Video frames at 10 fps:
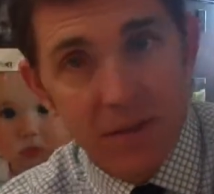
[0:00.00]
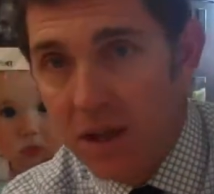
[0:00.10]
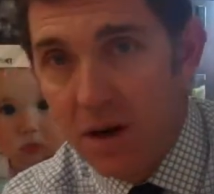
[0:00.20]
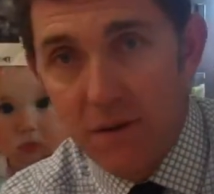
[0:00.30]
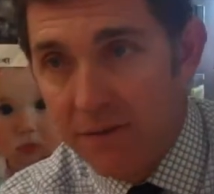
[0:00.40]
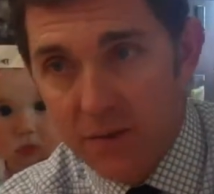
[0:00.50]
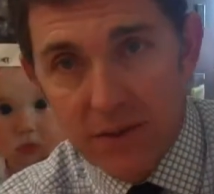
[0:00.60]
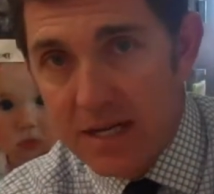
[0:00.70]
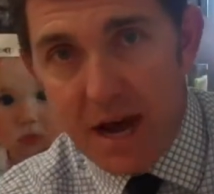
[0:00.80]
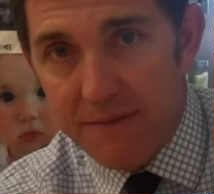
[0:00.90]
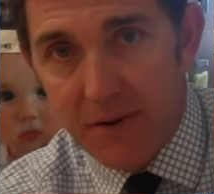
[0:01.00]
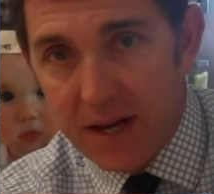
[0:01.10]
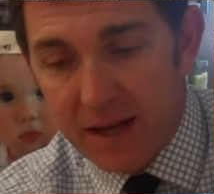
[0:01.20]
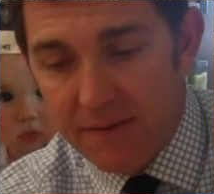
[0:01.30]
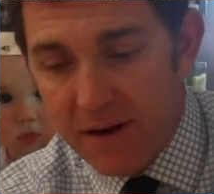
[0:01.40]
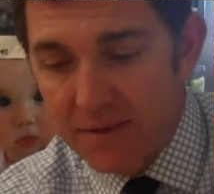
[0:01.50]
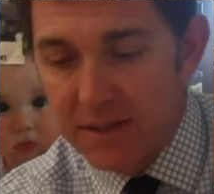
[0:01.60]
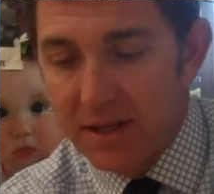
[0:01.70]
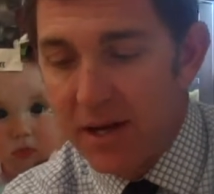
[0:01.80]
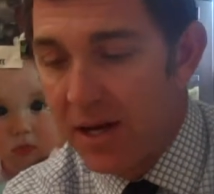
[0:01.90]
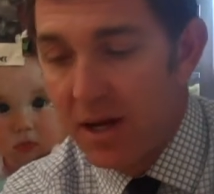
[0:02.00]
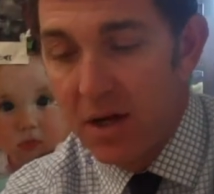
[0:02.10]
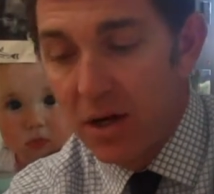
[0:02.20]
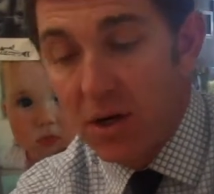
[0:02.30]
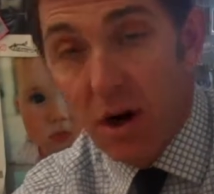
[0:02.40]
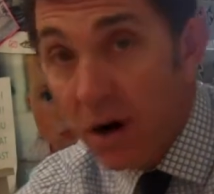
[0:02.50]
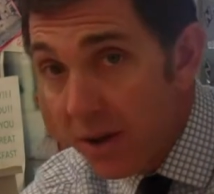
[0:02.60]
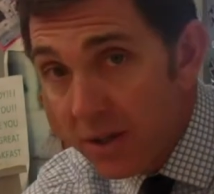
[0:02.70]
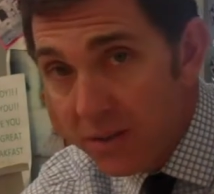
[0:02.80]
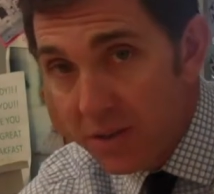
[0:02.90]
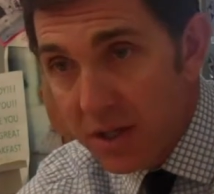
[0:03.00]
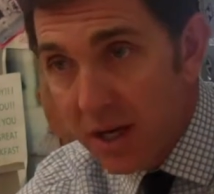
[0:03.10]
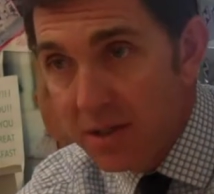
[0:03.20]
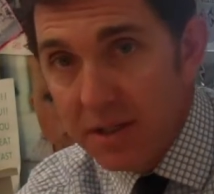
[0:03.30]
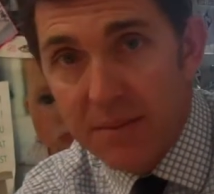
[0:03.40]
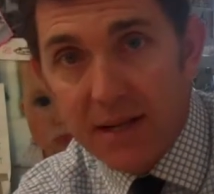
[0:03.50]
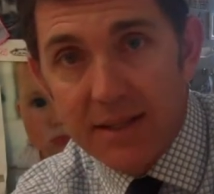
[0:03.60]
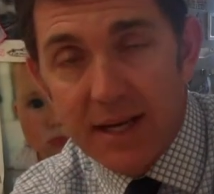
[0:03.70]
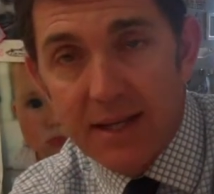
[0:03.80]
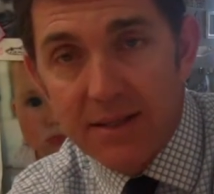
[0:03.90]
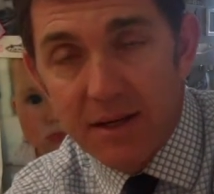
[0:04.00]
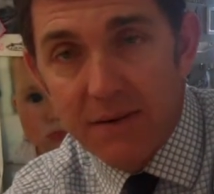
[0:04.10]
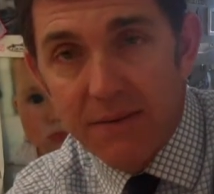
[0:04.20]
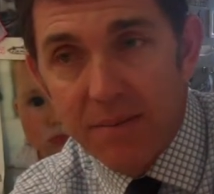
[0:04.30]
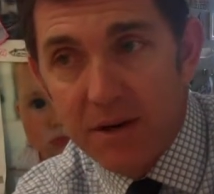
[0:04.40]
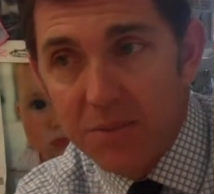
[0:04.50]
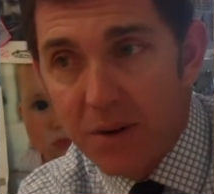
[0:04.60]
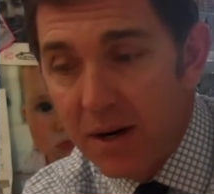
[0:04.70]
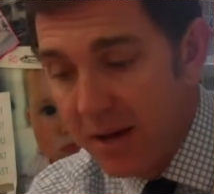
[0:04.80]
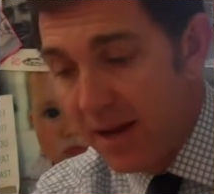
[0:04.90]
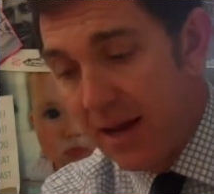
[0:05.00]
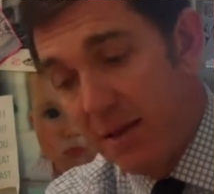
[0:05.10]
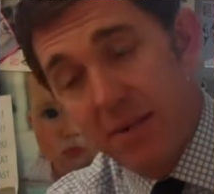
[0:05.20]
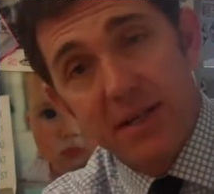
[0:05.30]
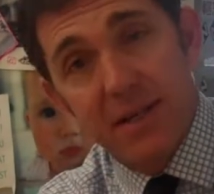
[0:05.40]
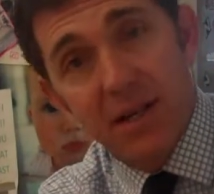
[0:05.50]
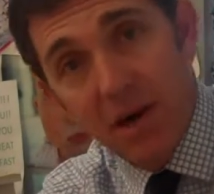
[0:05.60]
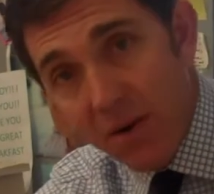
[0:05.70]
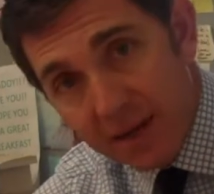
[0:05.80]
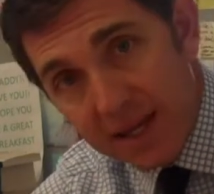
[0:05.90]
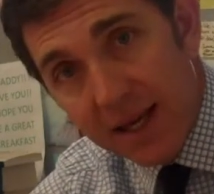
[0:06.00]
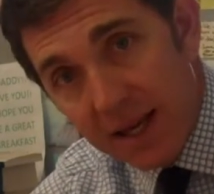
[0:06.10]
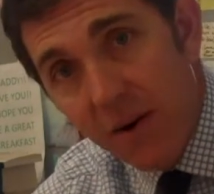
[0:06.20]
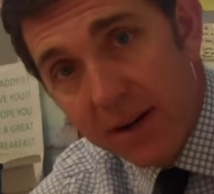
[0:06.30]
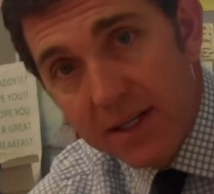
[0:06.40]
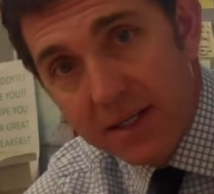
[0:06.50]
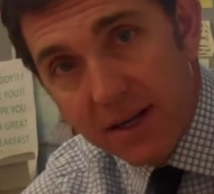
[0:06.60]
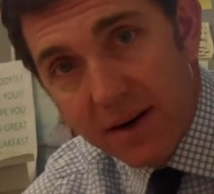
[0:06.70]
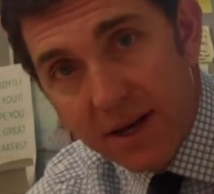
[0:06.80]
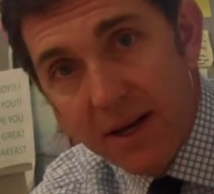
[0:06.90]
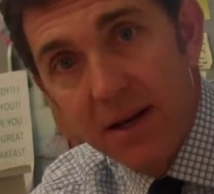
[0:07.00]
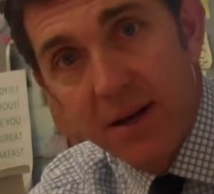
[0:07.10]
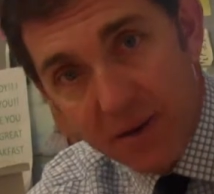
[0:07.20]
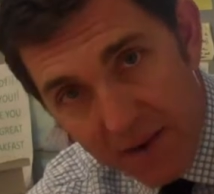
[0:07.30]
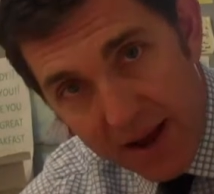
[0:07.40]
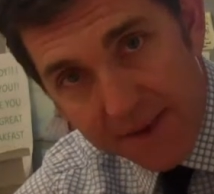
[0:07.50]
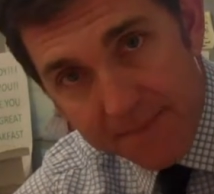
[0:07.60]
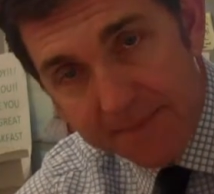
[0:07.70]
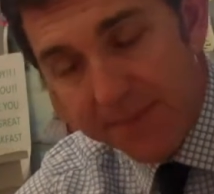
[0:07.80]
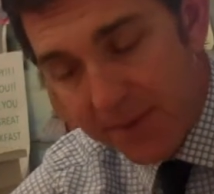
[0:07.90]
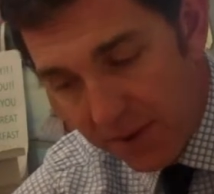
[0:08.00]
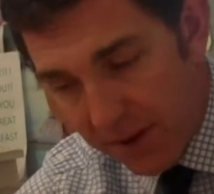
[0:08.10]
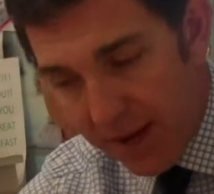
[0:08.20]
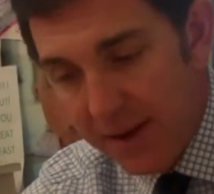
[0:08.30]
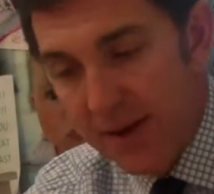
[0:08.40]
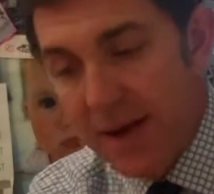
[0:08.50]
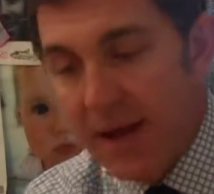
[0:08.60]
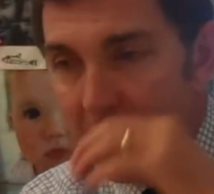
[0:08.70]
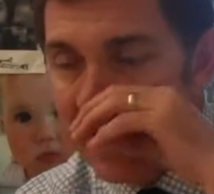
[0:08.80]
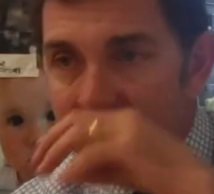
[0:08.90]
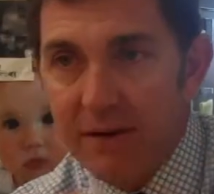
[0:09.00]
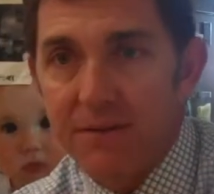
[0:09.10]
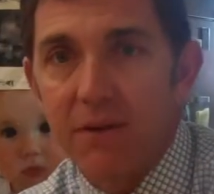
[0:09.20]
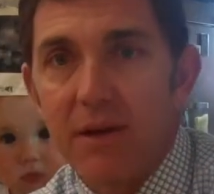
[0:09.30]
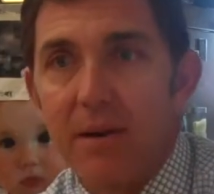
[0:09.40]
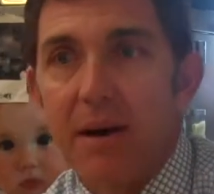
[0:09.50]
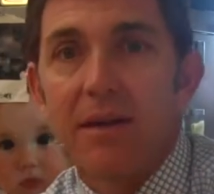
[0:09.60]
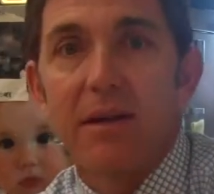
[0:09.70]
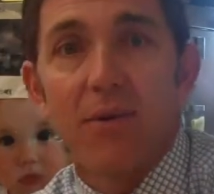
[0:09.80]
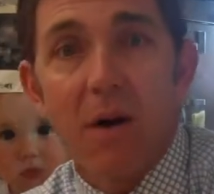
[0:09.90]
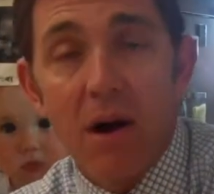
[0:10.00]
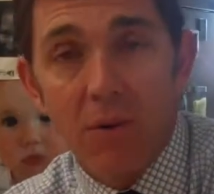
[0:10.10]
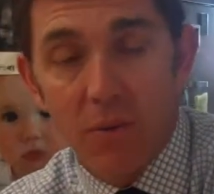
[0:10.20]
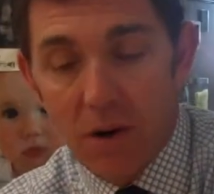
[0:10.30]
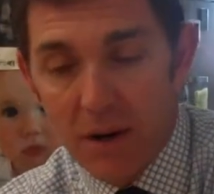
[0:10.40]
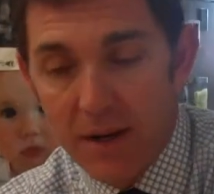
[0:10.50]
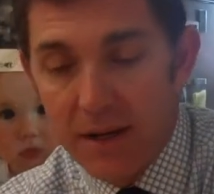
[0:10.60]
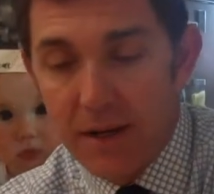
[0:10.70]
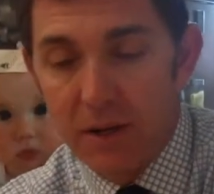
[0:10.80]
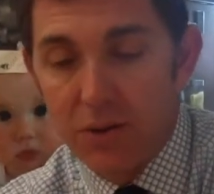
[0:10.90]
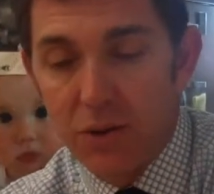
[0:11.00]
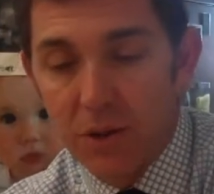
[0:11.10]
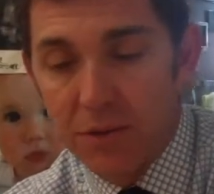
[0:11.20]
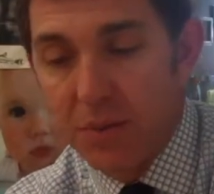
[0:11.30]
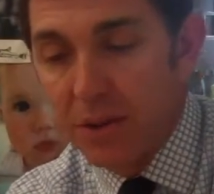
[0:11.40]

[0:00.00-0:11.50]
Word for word: was low for was not for getting involved in Syria. Congress was challenging not to get in Syria for the most part, and the president go didn't go into Syria, right? Okay, and, and even if you think about the Iraq War, you know George